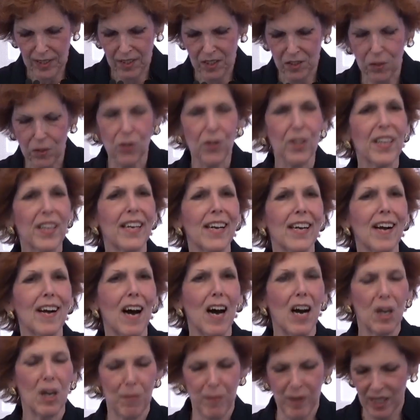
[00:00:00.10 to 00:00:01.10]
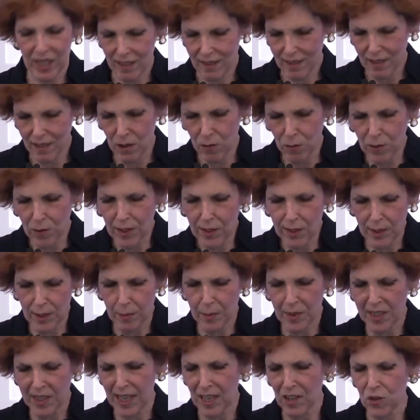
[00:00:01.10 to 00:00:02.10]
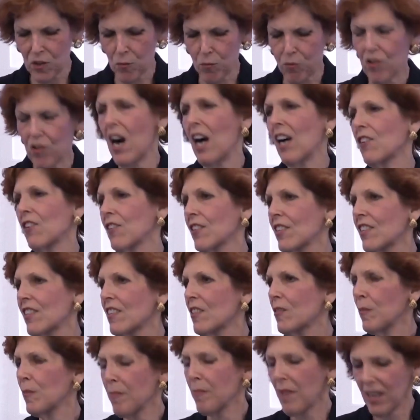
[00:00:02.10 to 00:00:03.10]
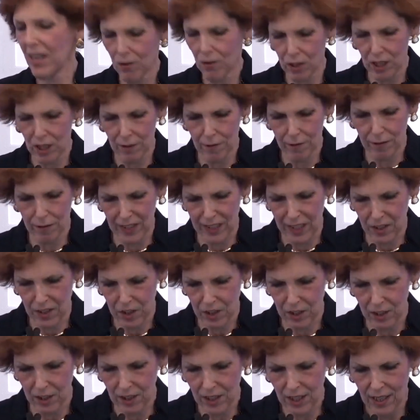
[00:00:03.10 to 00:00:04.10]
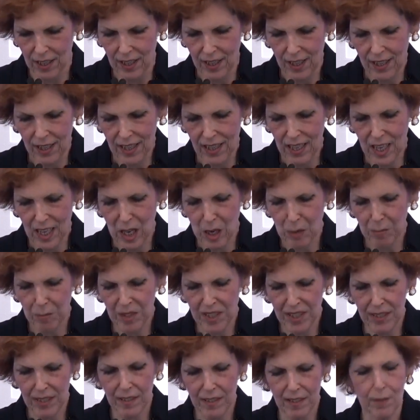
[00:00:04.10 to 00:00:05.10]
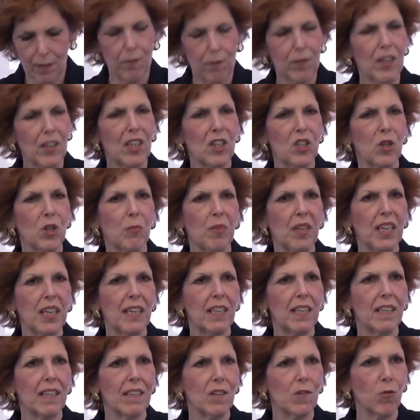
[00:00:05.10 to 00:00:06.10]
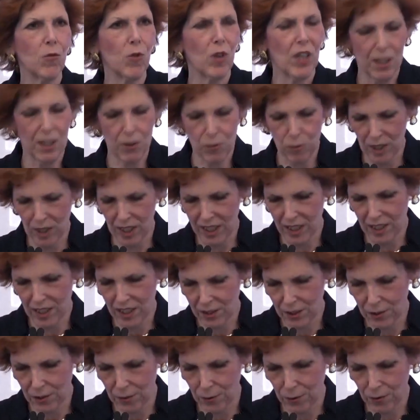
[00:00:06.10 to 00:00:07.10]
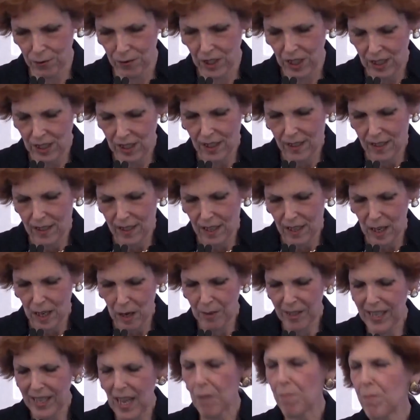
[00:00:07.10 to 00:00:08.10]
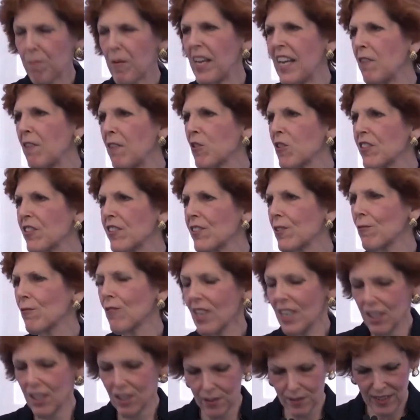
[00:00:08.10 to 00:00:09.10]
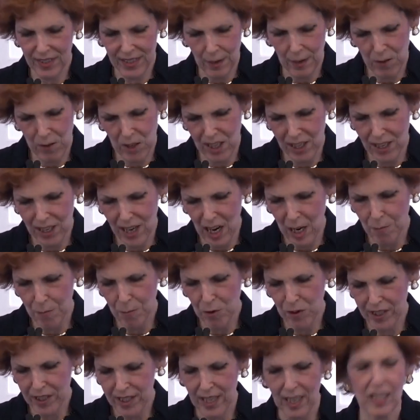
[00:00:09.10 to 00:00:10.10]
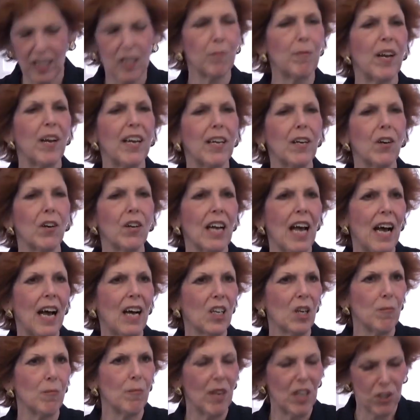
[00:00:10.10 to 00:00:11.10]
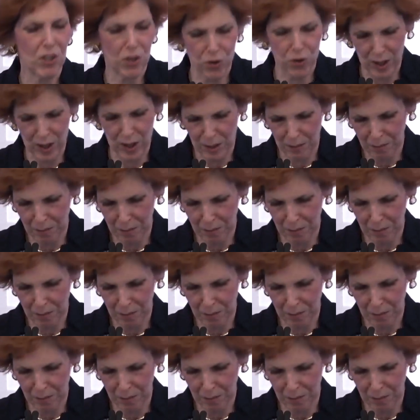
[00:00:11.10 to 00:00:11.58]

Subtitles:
turn to the economy. So substantial progress has been made on inflation since inflation peaked in 2022. And that peak was in the range of 7 to 9%, depending on how you measure it.